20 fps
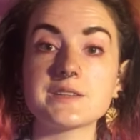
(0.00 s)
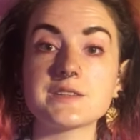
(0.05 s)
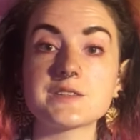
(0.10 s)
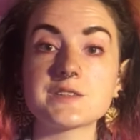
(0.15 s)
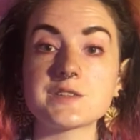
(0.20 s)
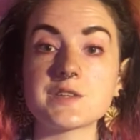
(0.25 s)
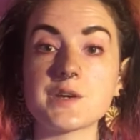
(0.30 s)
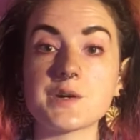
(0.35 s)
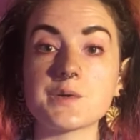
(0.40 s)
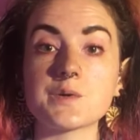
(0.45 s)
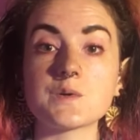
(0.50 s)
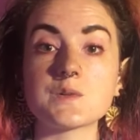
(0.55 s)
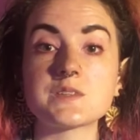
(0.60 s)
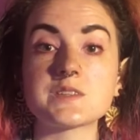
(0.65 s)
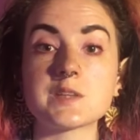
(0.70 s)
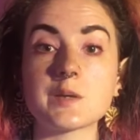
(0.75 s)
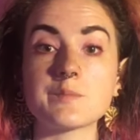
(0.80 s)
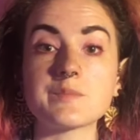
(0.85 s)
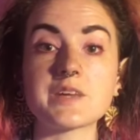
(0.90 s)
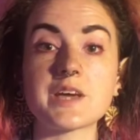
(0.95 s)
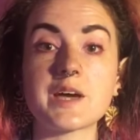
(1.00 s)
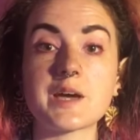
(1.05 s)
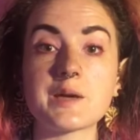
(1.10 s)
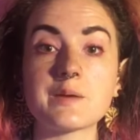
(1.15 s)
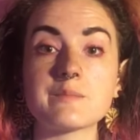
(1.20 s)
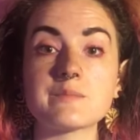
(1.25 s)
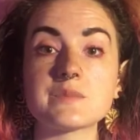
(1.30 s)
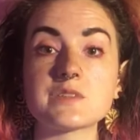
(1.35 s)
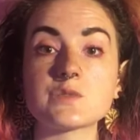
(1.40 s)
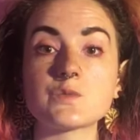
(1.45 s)
So
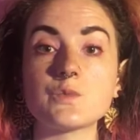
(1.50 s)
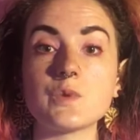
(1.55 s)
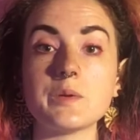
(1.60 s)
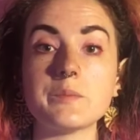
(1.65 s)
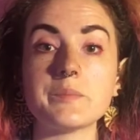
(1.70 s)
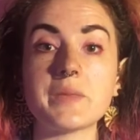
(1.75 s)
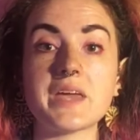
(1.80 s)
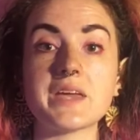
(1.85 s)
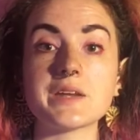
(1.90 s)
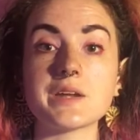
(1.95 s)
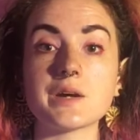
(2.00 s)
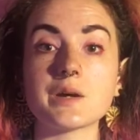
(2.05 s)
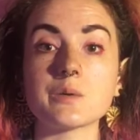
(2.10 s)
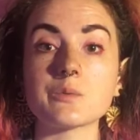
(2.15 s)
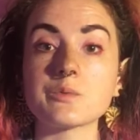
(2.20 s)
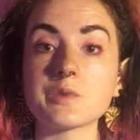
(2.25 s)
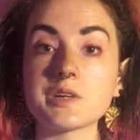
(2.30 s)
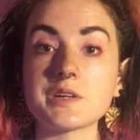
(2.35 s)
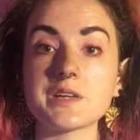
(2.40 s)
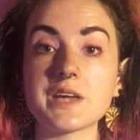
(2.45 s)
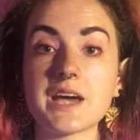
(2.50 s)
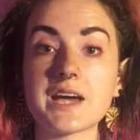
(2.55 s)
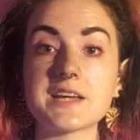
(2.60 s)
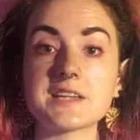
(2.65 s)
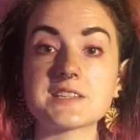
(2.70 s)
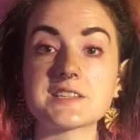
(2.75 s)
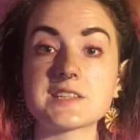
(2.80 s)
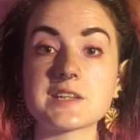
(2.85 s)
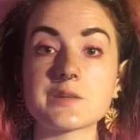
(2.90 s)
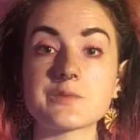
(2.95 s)
sometimes we may not
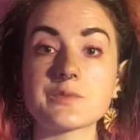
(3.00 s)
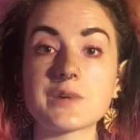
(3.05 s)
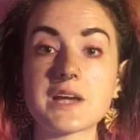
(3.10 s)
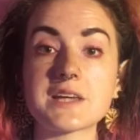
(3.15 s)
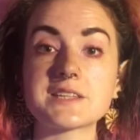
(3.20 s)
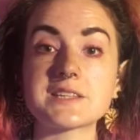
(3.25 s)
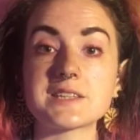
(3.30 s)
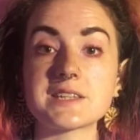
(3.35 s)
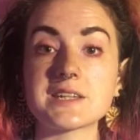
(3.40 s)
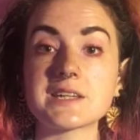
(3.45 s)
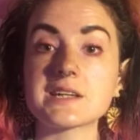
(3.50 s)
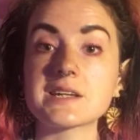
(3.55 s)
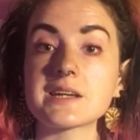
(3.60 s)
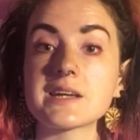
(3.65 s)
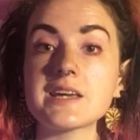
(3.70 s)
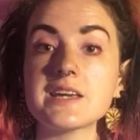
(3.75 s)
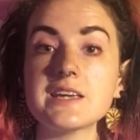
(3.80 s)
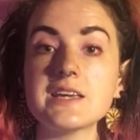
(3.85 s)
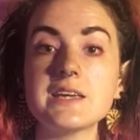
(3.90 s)
realize that resting